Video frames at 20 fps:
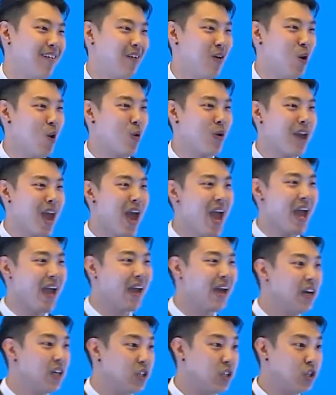
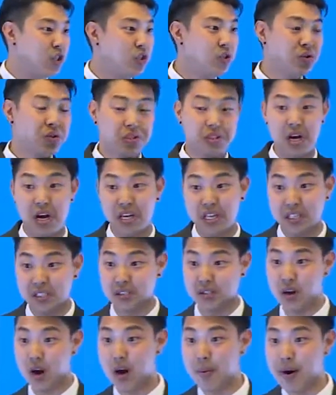Okay. Did you study
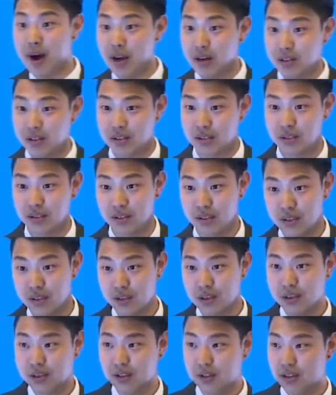Starbucks?
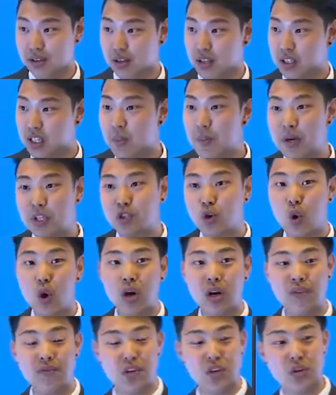The
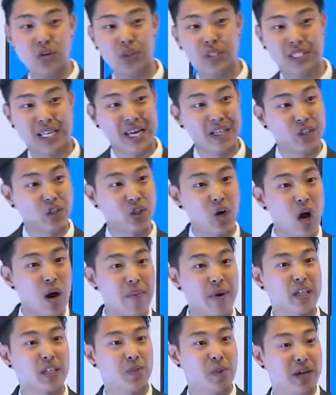majority of you said
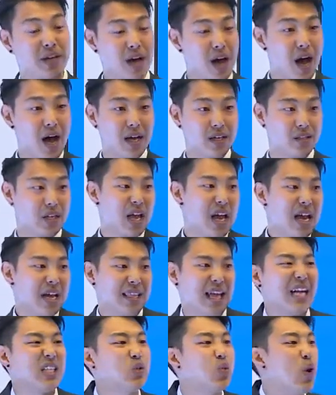Starbucks because
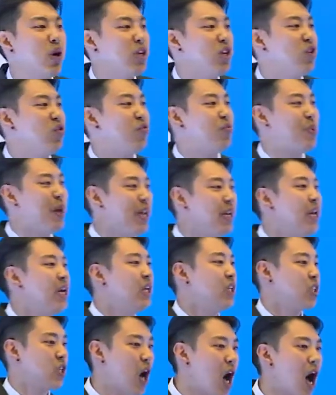that's what you've been
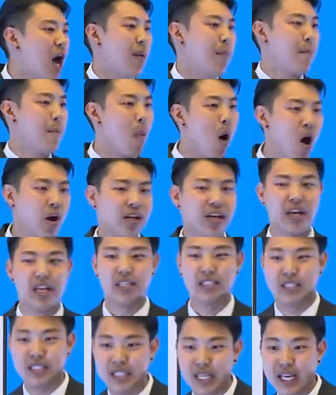taught,
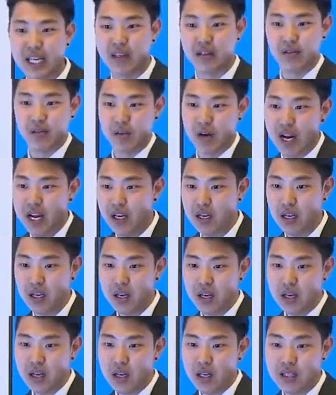marketed, seen, right?
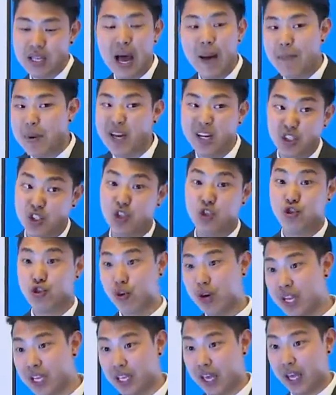Not because you
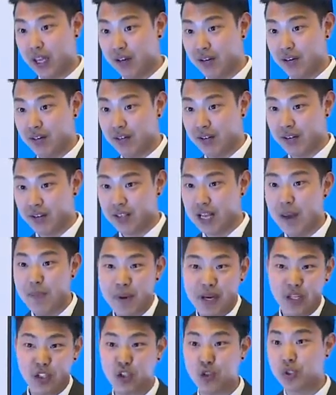drink it, not
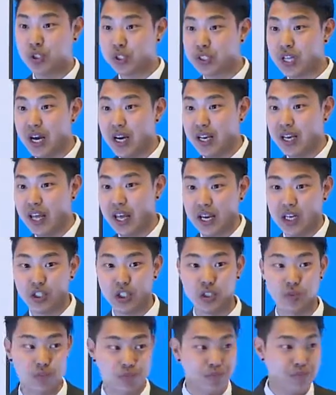because you studied it, it
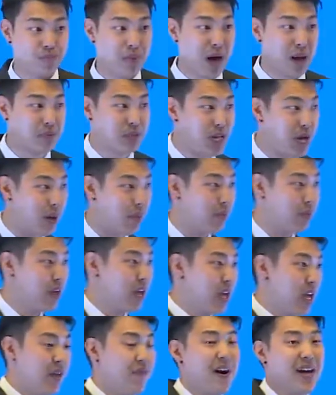just pops up.
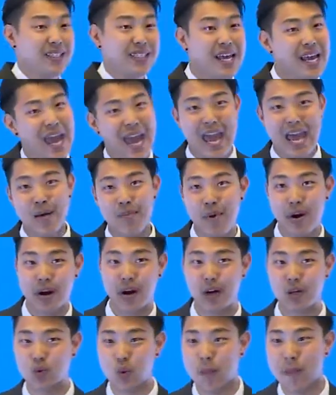If I say
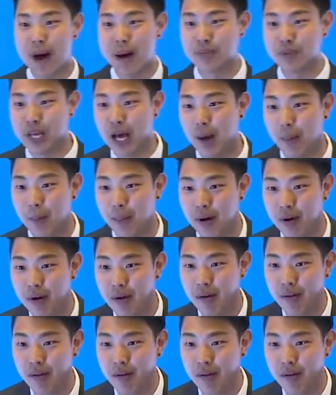hamburgers, what pops up?